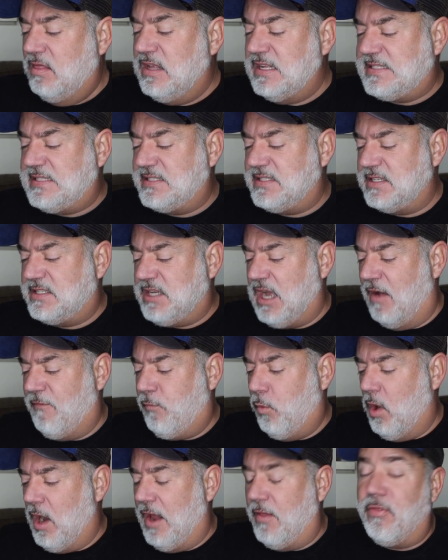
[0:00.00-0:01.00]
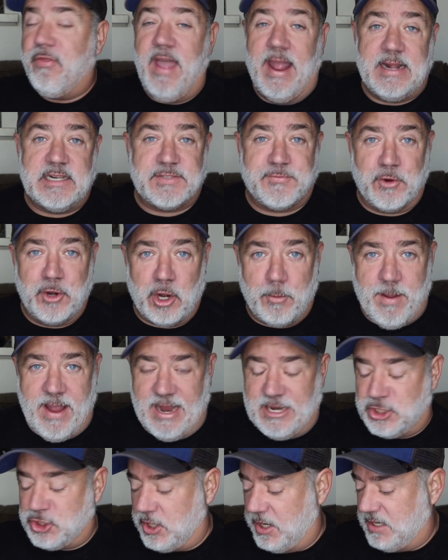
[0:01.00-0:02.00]
this is a tough one. Thanks for your
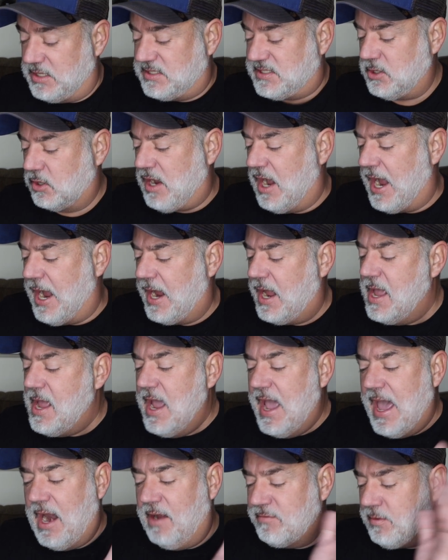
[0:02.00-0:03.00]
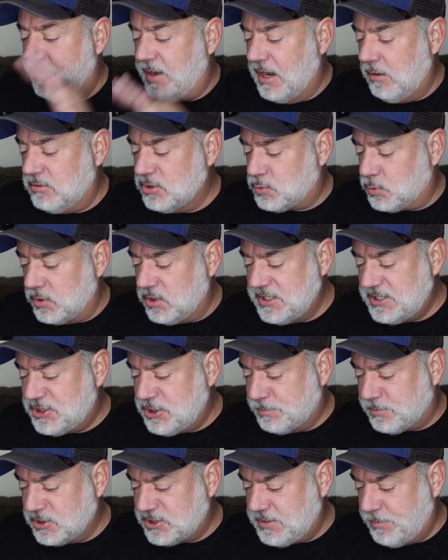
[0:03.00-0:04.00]
patience, okay? And everybody was really
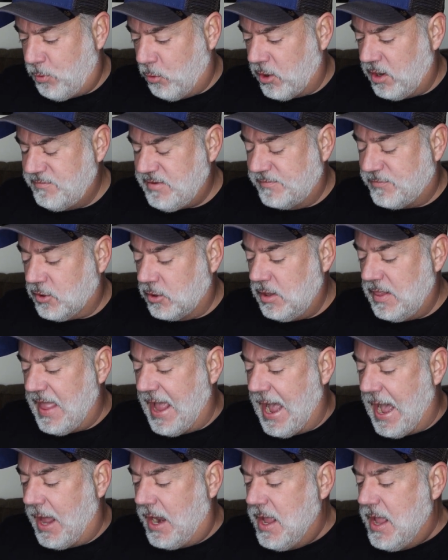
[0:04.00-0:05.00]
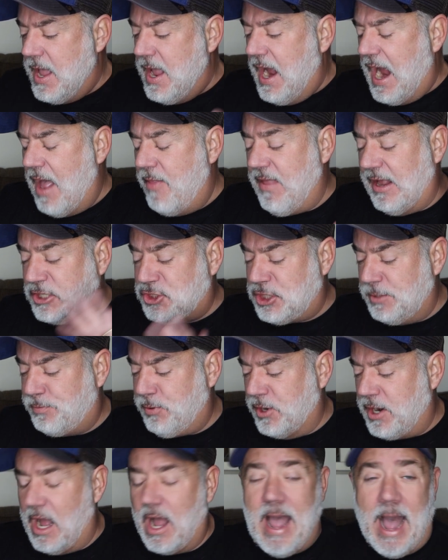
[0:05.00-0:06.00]
super supportive of her to that. And then she
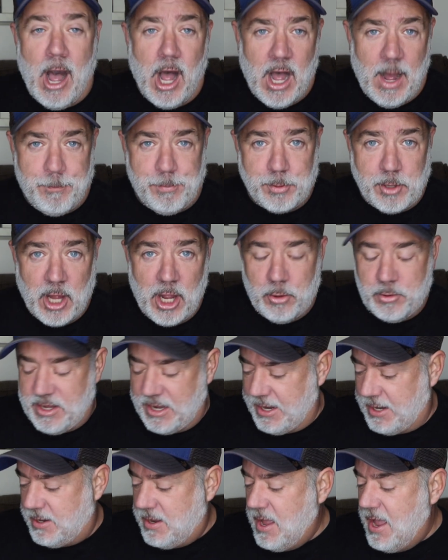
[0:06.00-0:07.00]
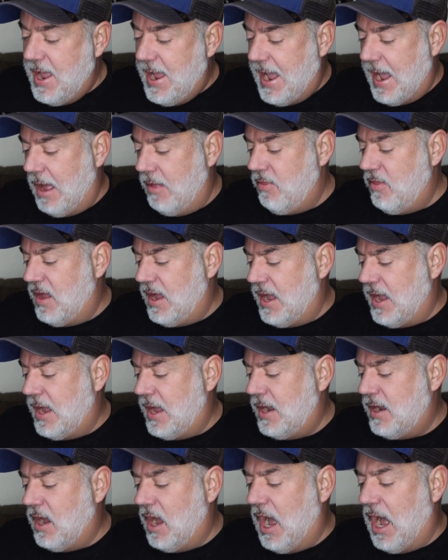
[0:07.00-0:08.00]
put uh, uploading, and
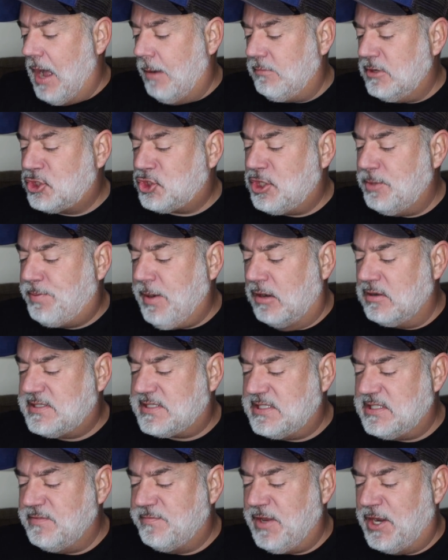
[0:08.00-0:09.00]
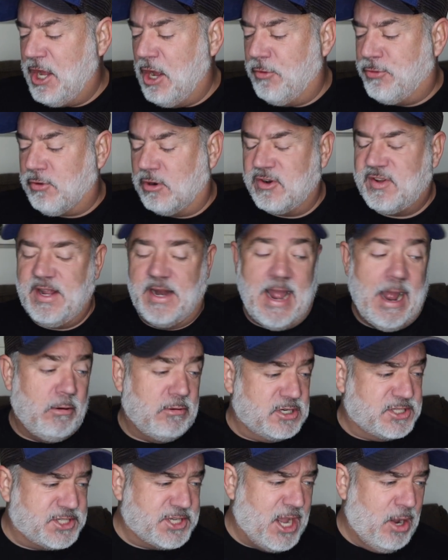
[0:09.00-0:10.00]
then um, she posted the video 13
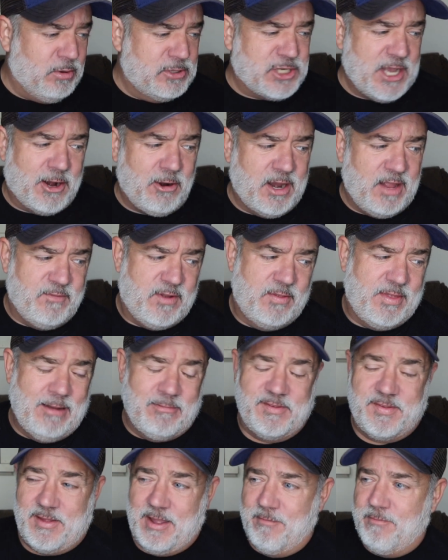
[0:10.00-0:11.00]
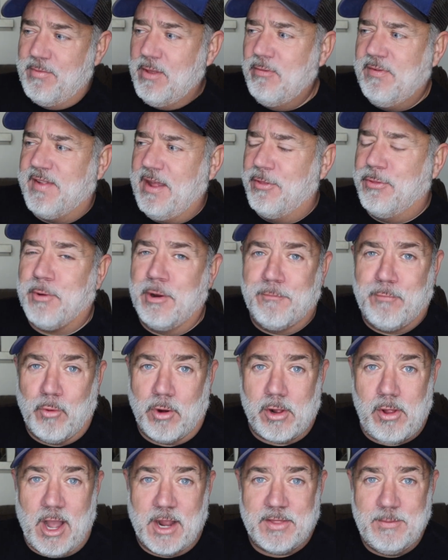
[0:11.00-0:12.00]
hours ago, which I don't even, that was like, it was like 3 or 4
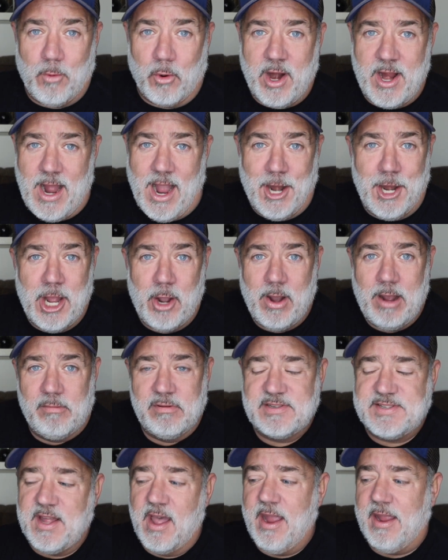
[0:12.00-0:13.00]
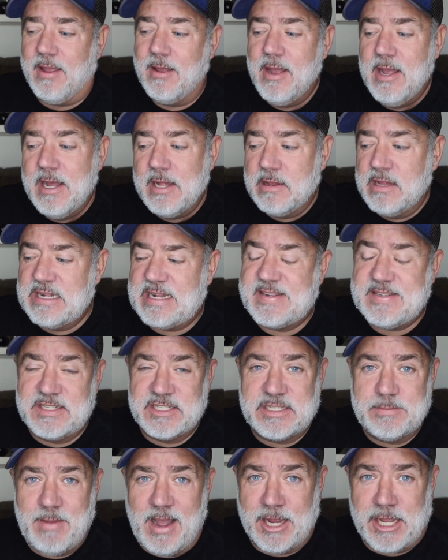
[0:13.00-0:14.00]
o'clock in the morning. I know I was like listening
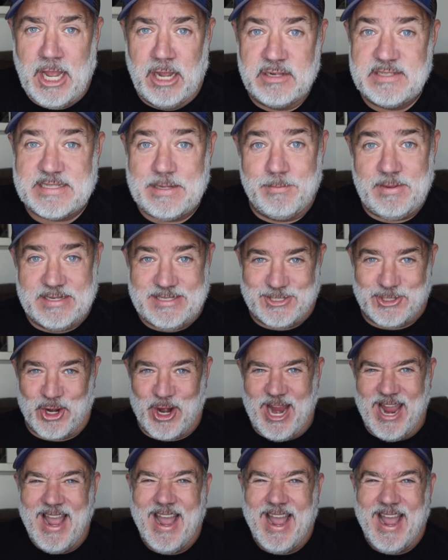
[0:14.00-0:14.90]
to my cozy mystery.